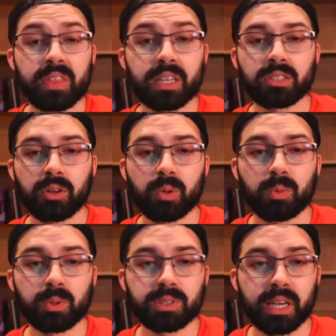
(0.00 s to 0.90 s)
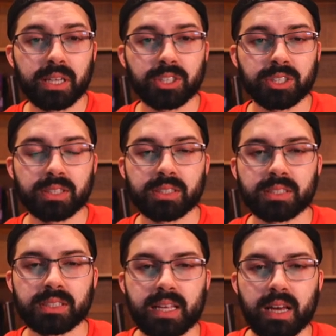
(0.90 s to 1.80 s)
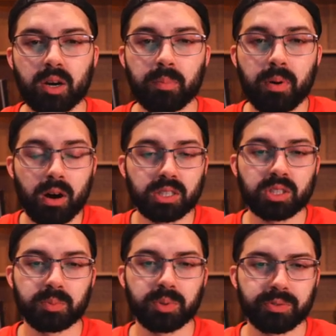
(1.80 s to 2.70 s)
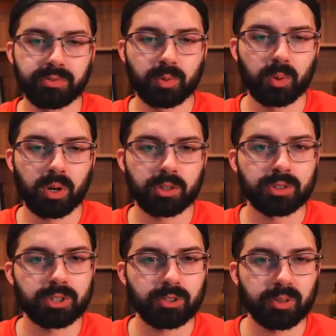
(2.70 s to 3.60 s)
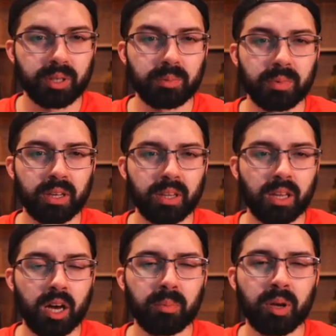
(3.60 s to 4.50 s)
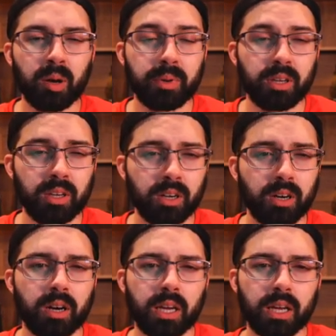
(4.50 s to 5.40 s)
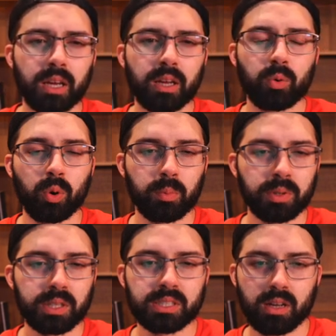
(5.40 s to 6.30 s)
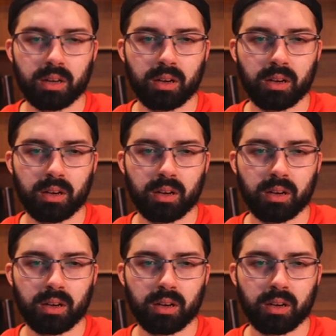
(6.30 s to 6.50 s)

These are the rotations that are possible for our stream in the upcoming year. Normally it's not